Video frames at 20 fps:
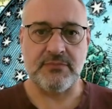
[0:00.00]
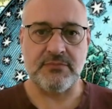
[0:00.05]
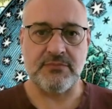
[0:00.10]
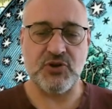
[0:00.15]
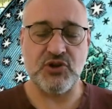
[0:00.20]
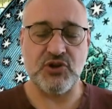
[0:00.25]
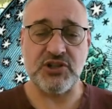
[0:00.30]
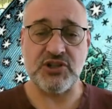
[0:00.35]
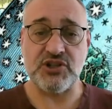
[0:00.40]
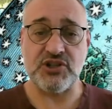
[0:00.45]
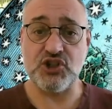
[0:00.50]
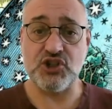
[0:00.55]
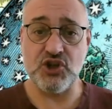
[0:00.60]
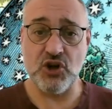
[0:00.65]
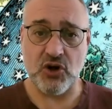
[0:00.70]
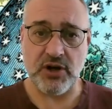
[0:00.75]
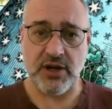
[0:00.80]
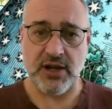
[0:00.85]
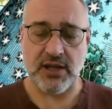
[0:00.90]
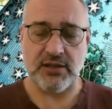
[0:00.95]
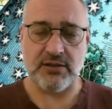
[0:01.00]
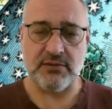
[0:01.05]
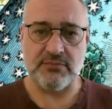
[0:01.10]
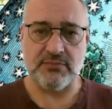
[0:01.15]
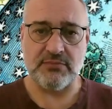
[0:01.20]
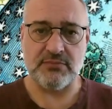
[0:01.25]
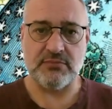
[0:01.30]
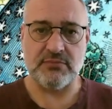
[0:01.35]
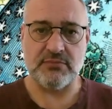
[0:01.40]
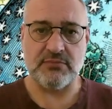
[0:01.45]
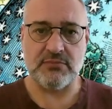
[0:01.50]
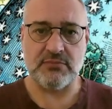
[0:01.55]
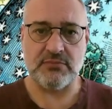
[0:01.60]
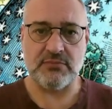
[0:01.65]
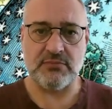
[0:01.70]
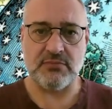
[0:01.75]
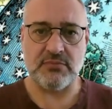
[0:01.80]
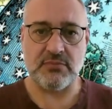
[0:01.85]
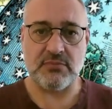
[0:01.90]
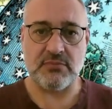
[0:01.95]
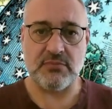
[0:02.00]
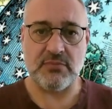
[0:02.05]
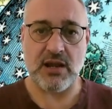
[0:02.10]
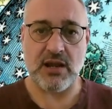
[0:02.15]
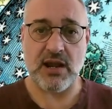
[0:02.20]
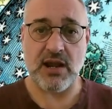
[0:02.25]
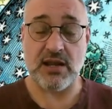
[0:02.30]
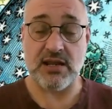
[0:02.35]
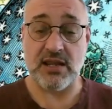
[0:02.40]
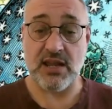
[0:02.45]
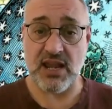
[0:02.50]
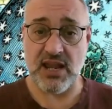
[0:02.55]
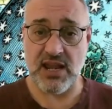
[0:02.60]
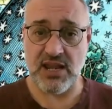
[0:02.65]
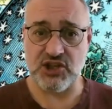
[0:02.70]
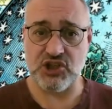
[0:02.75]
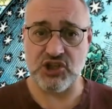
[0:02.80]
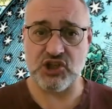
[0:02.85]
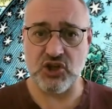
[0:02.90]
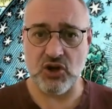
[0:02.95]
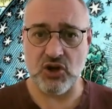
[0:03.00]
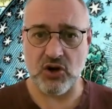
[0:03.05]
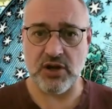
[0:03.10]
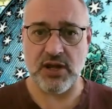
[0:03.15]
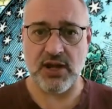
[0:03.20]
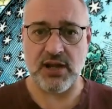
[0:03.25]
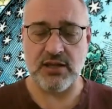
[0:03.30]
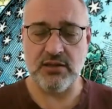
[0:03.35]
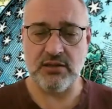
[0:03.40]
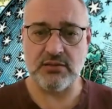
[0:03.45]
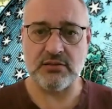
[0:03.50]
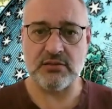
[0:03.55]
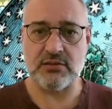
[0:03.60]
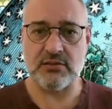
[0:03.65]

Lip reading: because it's shocking, and it is shocking